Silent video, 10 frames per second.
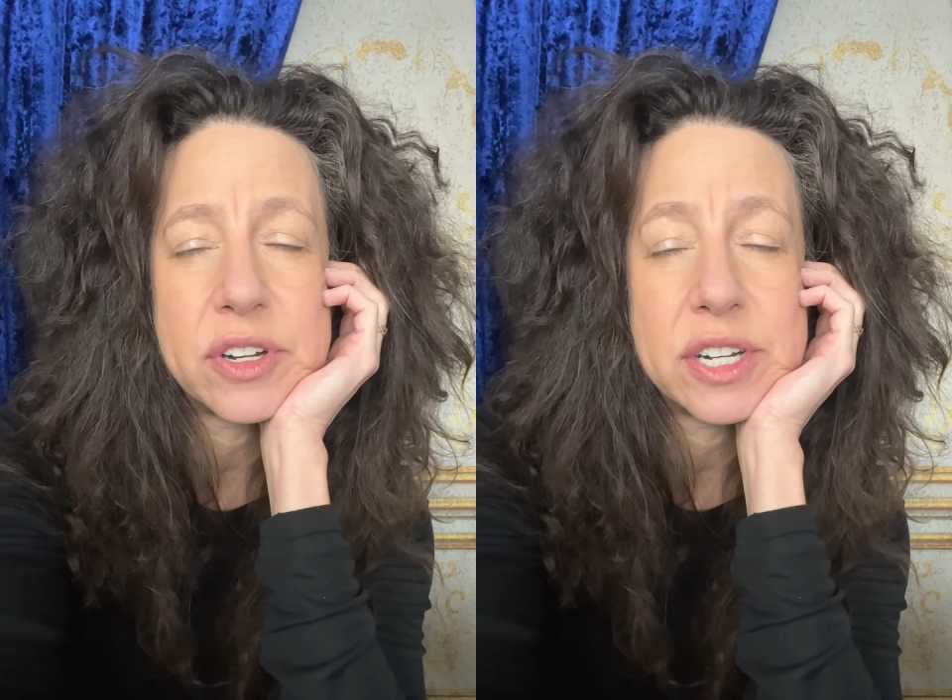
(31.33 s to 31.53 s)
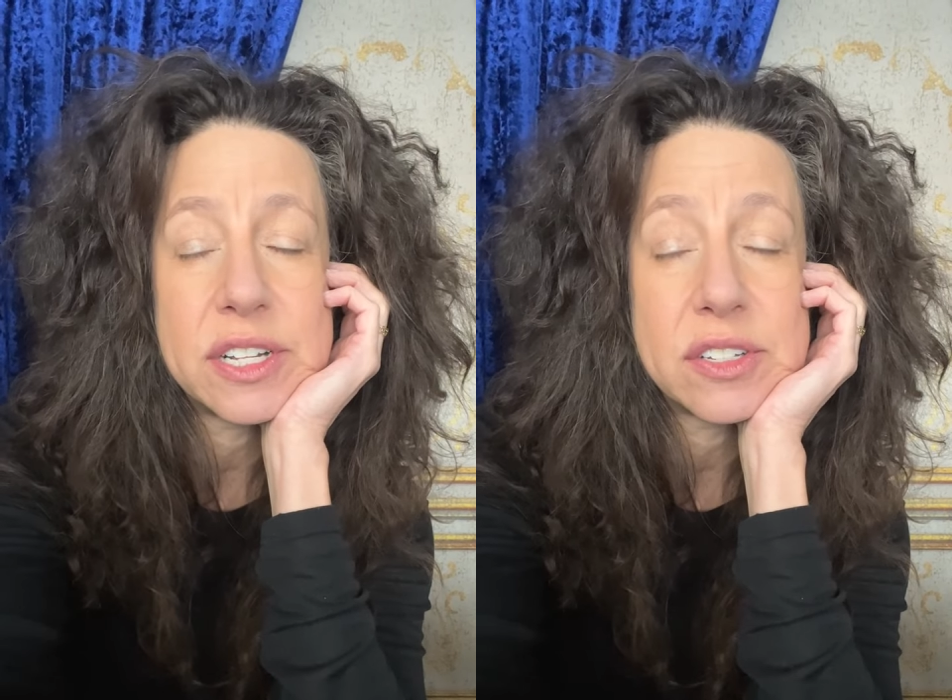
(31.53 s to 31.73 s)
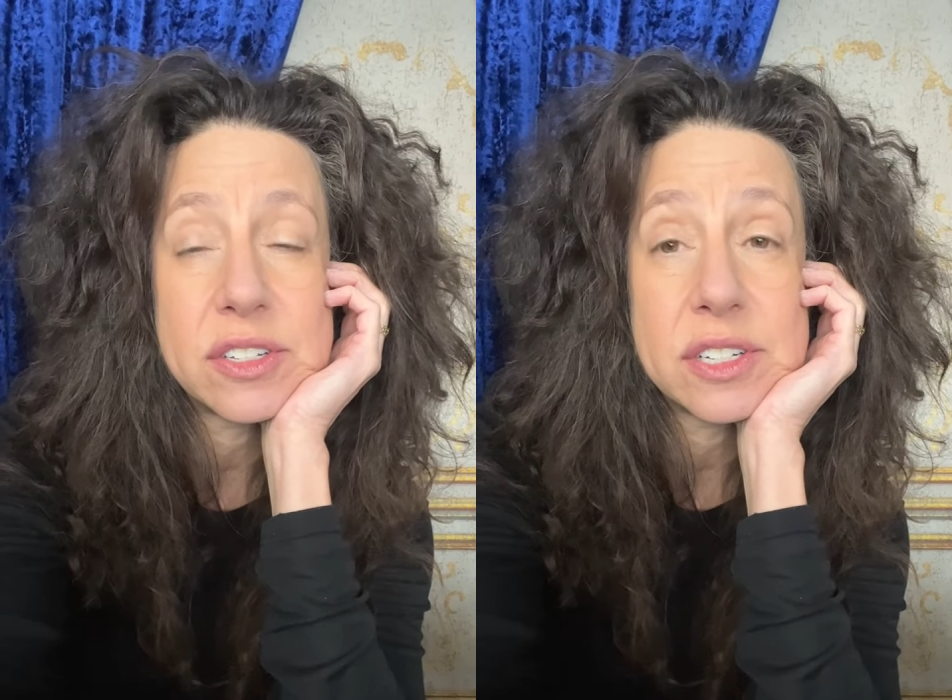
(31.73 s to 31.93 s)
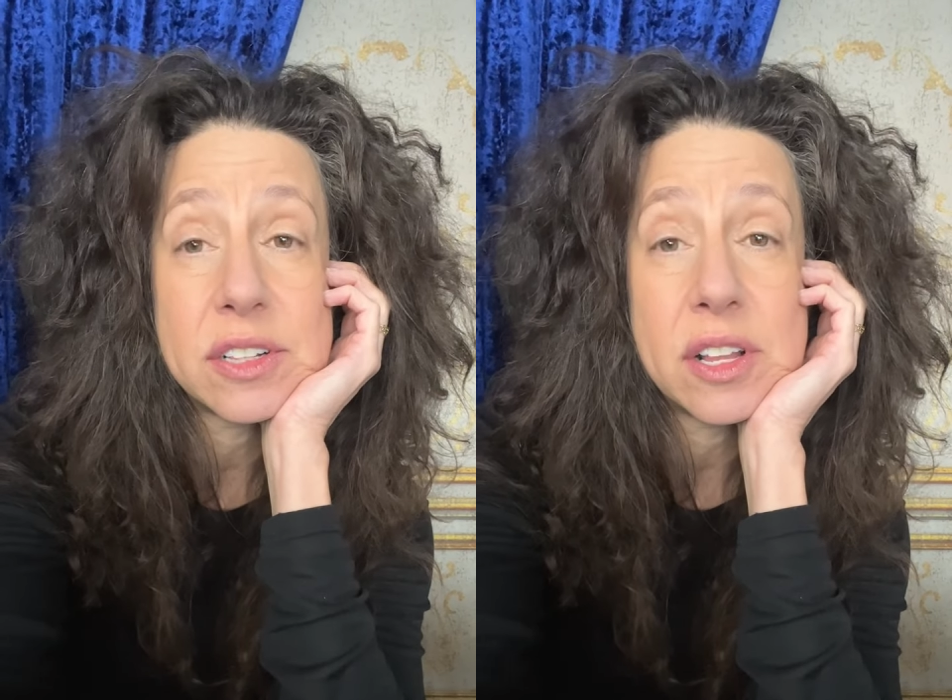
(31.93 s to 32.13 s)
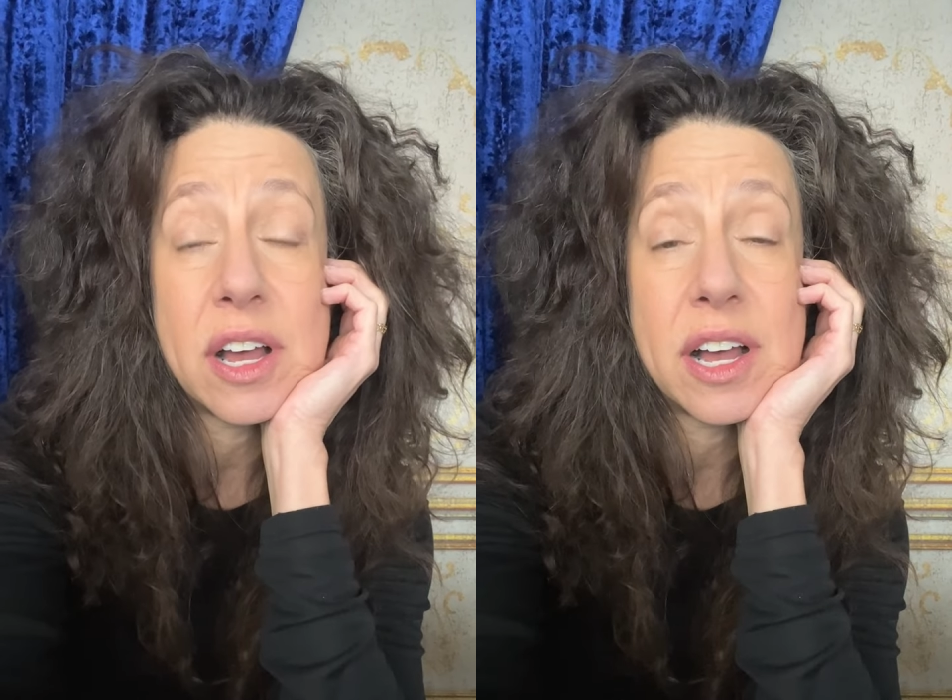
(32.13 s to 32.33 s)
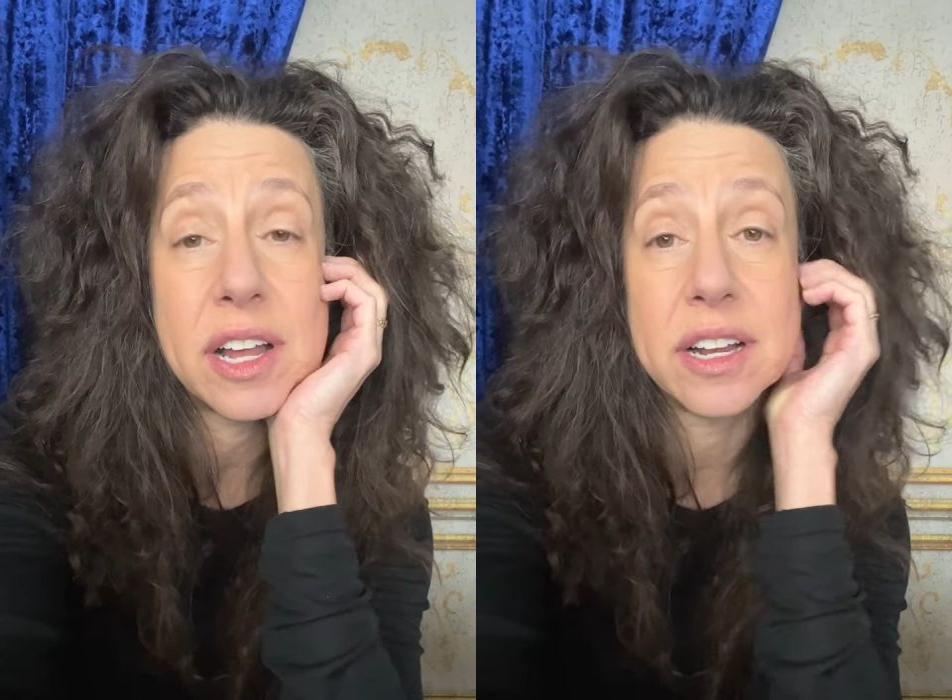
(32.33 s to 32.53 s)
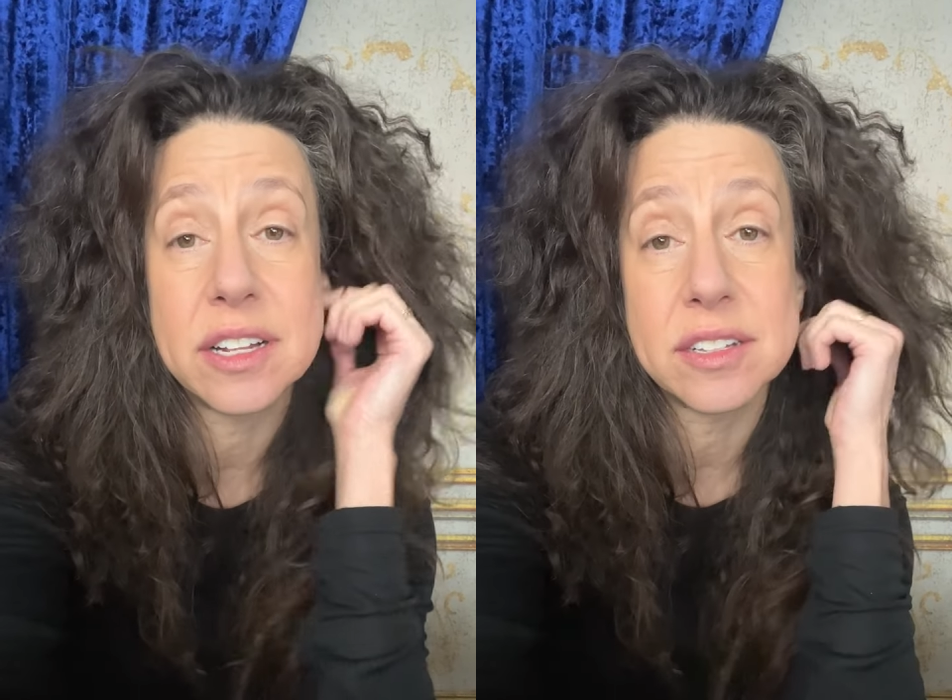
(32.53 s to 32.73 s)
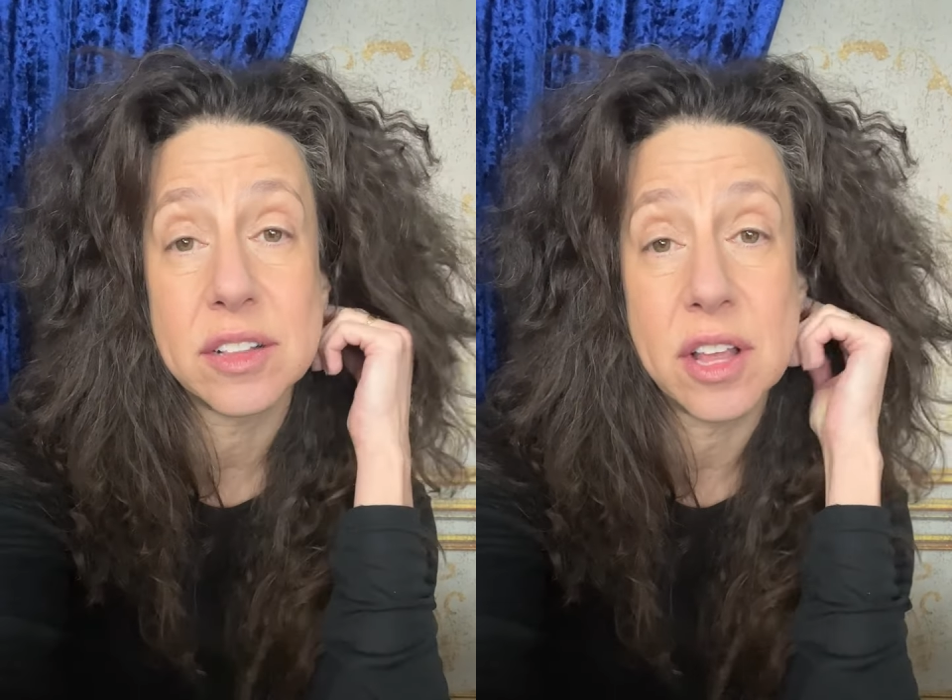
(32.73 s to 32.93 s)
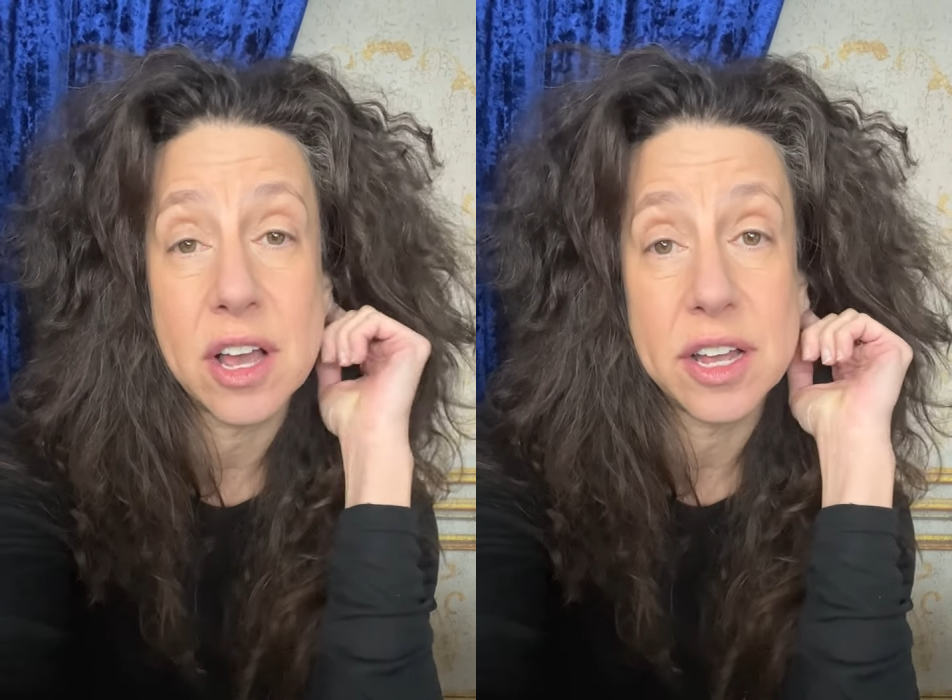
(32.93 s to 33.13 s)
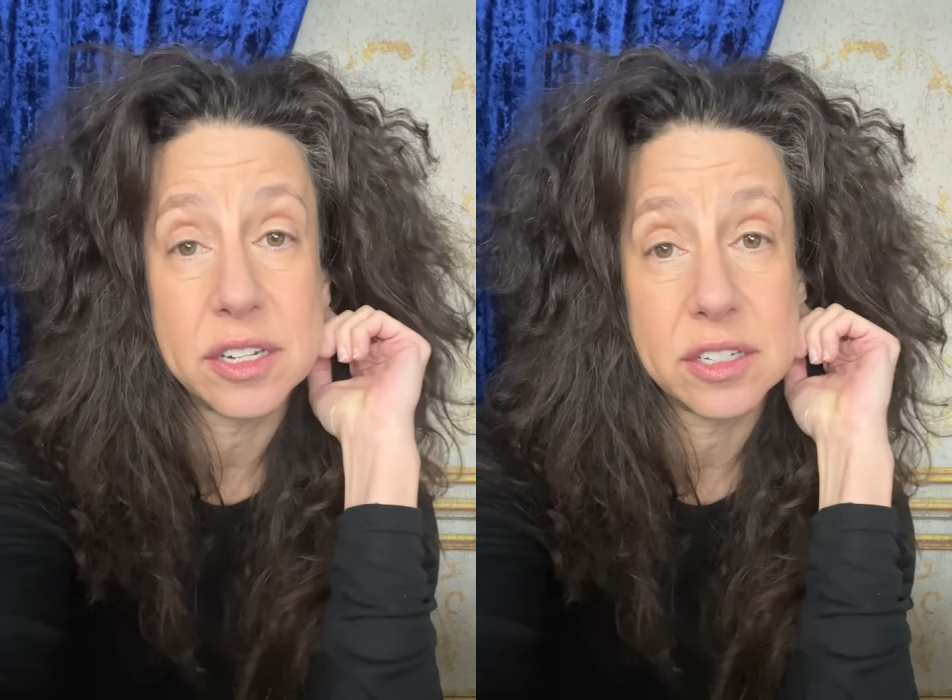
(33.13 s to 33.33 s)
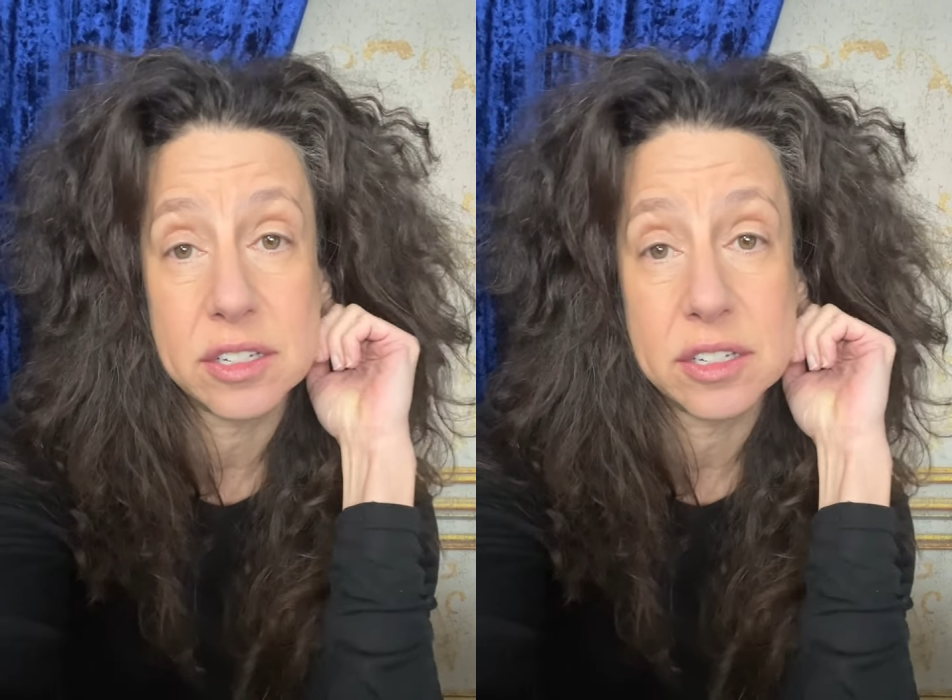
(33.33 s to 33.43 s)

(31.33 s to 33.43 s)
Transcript: And it's just a lot. It's a lot